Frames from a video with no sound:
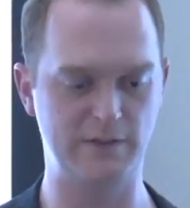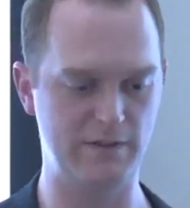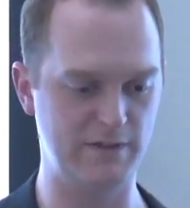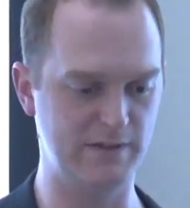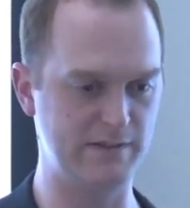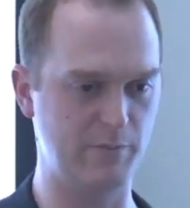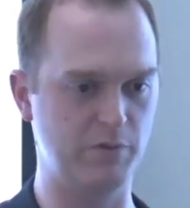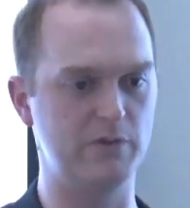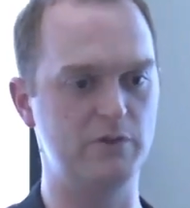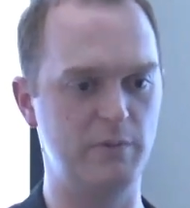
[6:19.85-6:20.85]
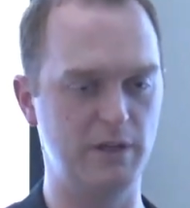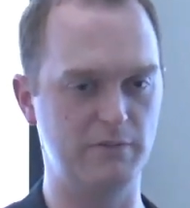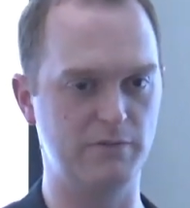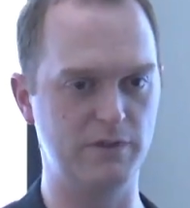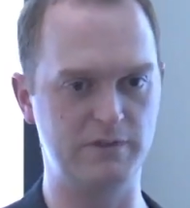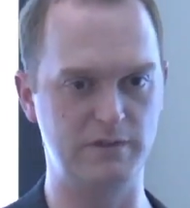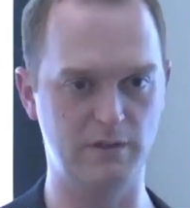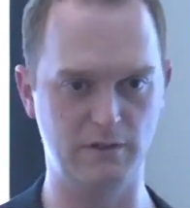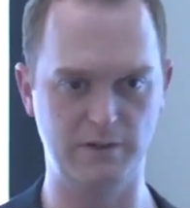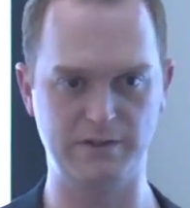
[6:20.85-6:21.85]
of having a separate domain for
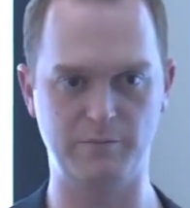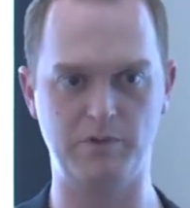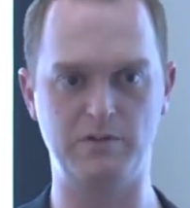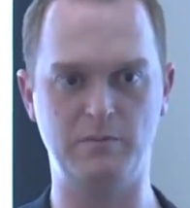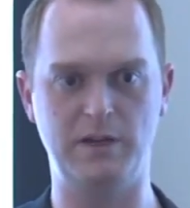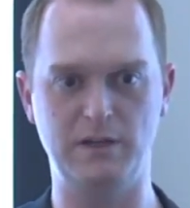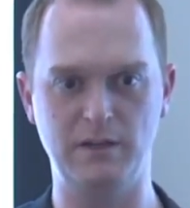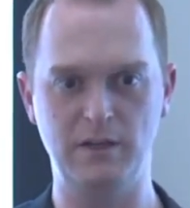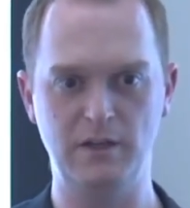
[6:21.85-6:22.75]
Istio, a separate domain